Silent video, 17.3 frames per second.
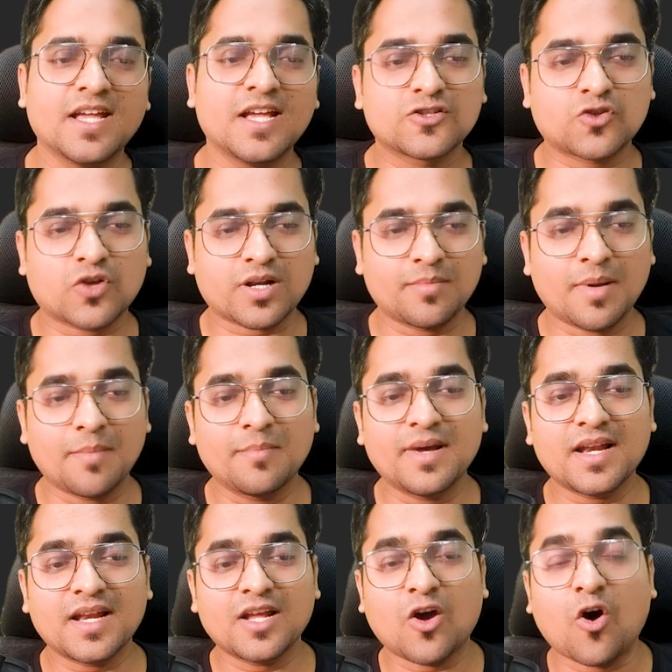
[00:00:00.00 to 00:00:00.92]
So
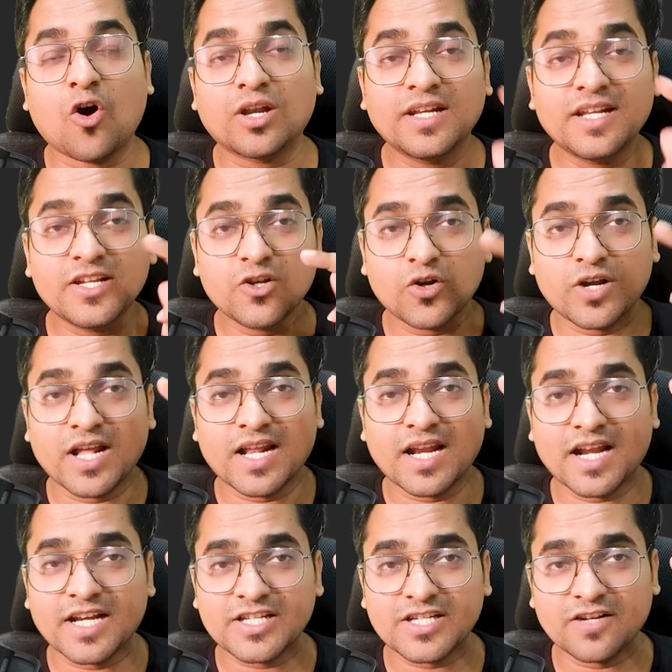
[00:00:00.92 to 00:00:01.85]
remember, only your
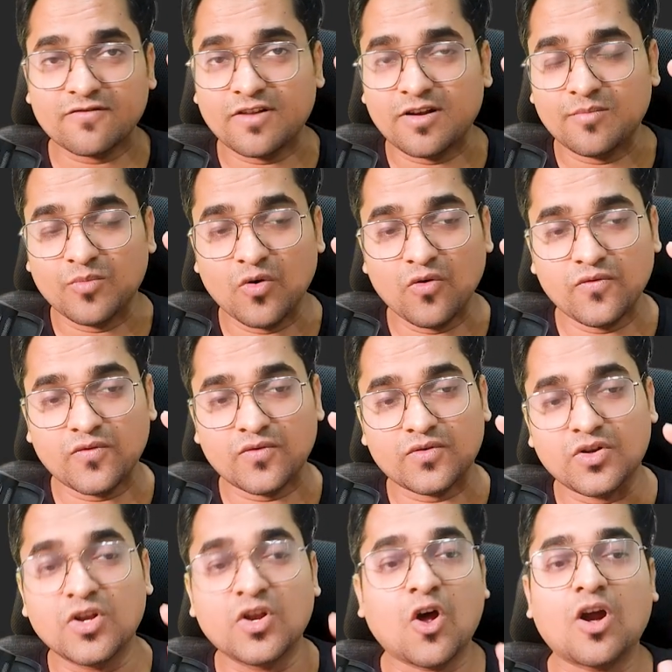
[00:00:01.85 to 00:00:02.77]
declaration will move,
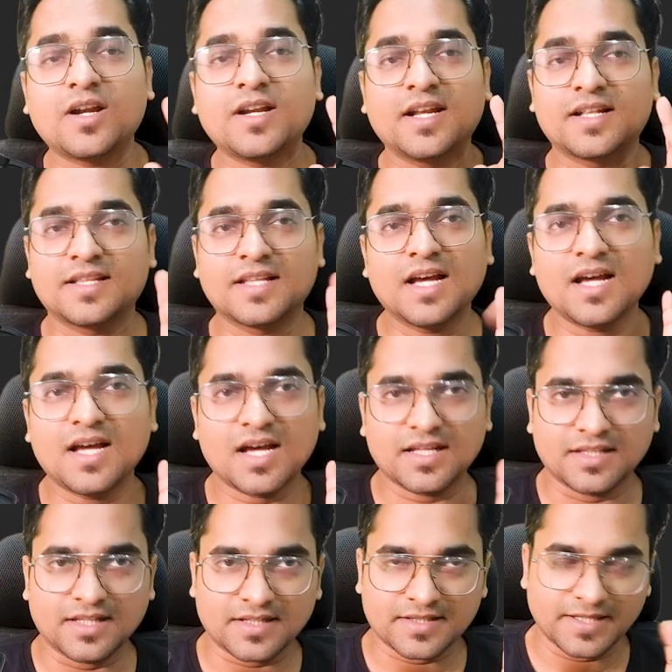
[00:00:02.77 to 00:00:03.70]
not the
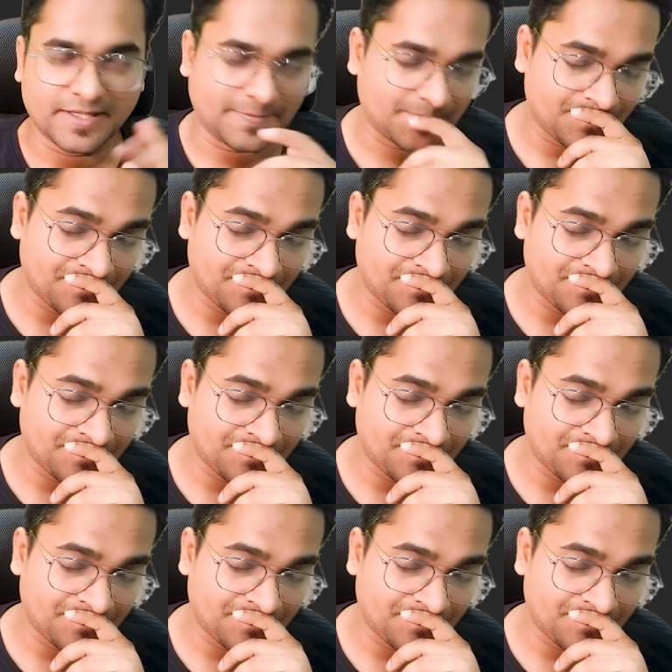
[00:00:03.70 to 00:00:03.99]
other thing.